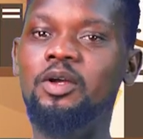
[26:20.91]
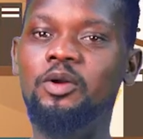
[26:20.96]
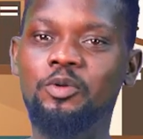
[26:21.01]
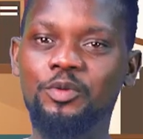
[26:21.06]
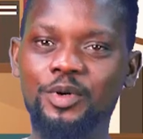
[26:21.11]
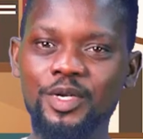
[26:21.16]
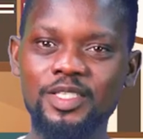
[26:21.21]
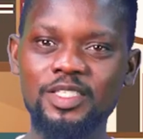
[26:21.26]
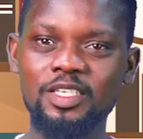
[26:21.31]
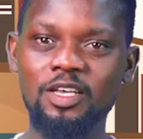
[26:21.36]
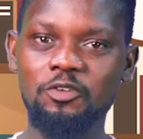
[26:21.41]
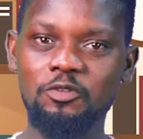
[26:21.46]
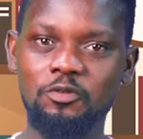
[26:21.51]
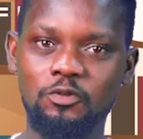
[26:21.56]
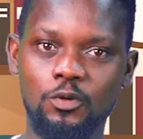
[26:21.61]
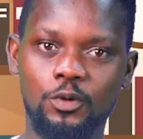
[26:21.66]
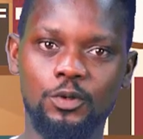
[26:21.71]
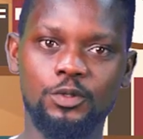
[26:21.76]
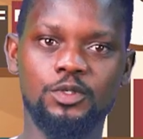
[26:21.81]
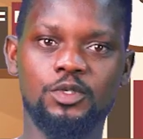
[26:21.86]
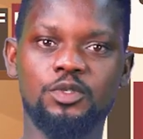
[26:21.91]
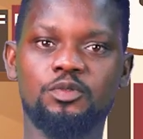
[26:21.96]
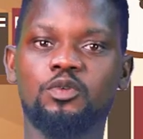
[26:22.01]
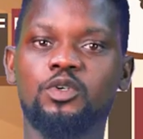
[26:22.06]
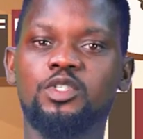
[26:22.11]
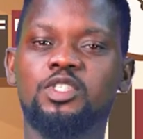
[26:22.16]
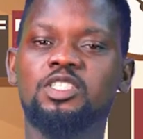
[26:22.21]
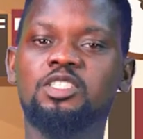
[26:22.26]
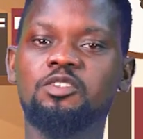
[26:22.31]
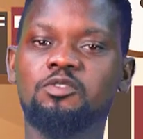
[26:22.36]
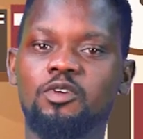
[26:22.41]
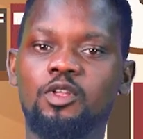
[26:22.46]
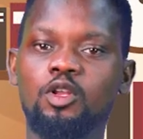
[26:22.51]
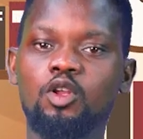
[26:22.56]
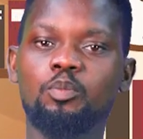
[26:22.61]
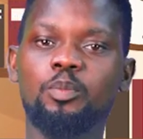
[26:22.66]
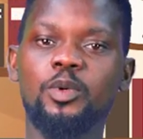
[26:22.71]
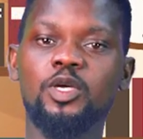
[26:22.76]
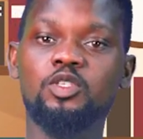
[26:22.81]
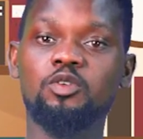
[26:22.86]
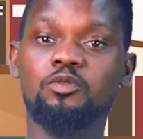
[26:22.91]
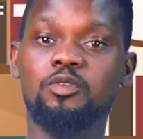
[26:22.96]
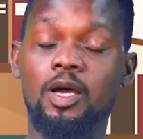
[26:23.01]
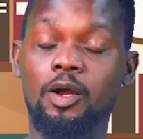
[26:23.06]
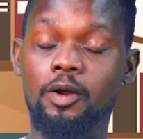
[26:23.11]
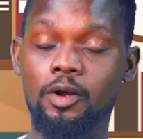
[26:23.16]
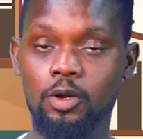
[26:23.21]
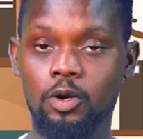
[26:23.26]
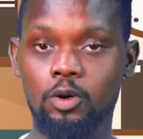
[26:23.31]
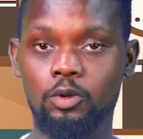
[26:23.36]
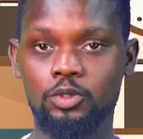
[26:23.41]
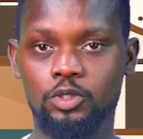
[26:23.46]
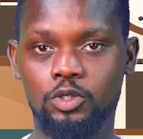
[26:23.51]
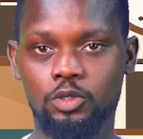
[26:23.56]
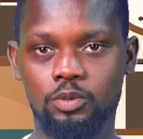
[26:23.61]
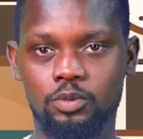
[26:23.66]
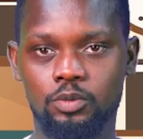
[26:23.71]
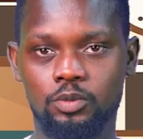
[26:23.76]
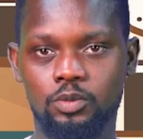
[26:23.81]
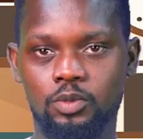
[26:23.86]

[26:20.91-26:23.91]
greater funds for the development of agriculture.